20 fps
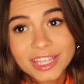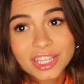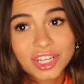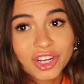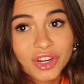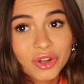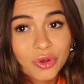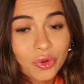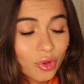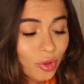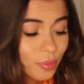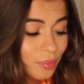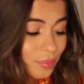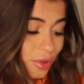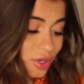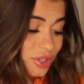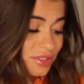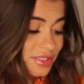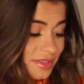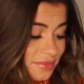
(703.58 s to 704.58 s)
You're a cool
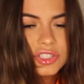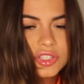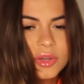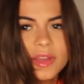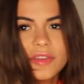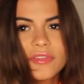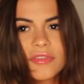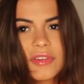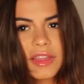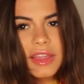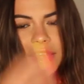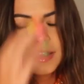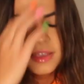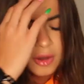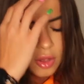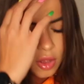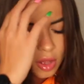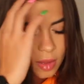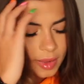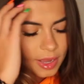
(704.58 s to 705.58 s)
person. So I feel like
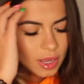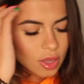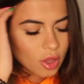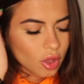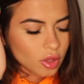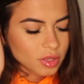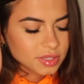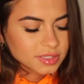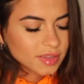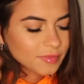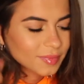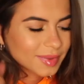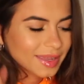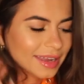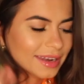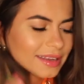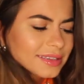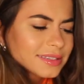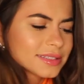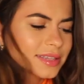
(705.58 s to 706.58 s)
in all my hauls I've been
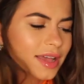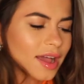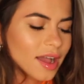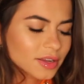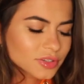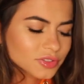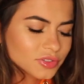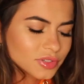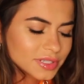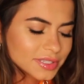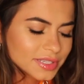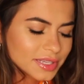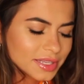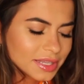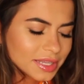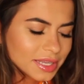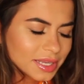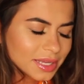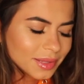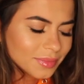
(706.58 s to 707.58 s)
getting socks
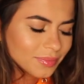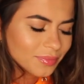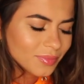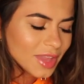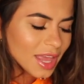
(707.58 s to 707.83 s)
recently,